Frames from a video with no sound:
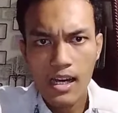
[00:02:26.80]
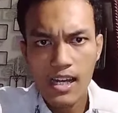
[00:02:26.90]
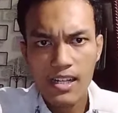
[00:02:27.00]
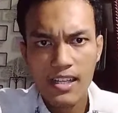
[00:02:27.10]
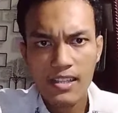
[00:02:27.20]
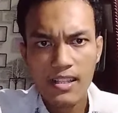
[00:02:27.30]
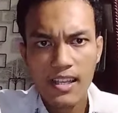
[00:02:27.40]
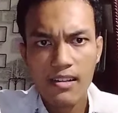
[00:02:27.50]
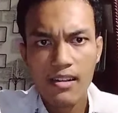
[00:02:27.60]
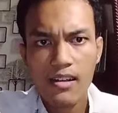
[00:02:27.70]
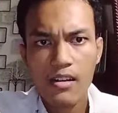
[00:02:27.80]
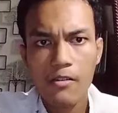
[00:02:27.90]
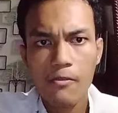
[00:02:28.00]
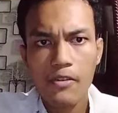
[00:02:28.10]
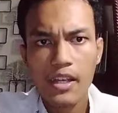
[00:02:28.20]
architect
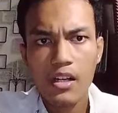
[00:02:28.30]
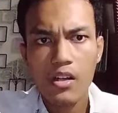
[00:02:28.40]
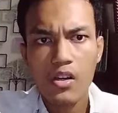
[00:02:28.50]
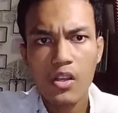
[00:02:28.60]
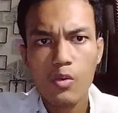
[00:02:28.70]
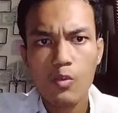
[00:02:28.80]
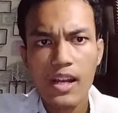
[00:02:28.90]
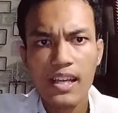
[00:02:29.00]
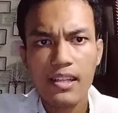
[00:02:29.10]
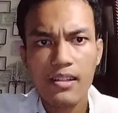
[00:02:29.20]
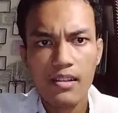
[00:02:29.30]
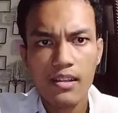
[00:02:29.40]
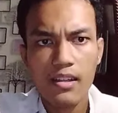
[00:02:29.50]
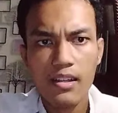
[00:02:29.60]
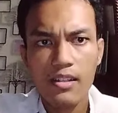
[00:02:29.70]
Frank Lloyd Wright
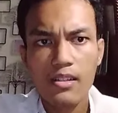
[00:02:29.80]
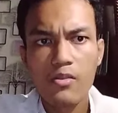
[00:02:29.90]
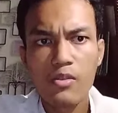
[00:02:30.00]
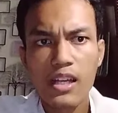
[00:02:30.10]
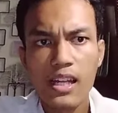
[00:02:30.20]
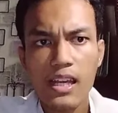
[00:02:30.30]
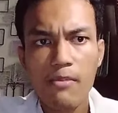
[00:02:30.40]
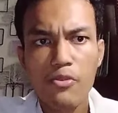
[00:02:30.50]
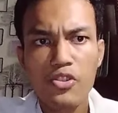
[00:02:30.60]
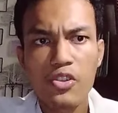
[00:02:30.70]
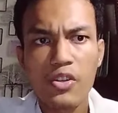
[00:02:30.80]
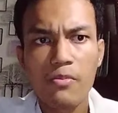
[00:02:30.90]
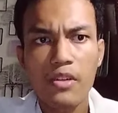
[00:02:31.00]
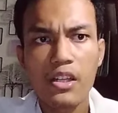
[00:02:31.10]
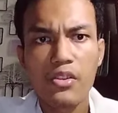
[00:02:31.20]
in the Guggenheim Museum
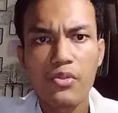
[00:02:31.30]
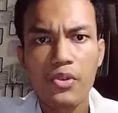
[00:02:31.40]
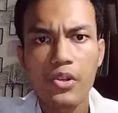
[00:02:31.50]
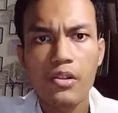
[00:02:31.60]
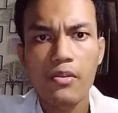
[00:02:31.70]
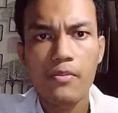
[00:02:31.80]
in New York.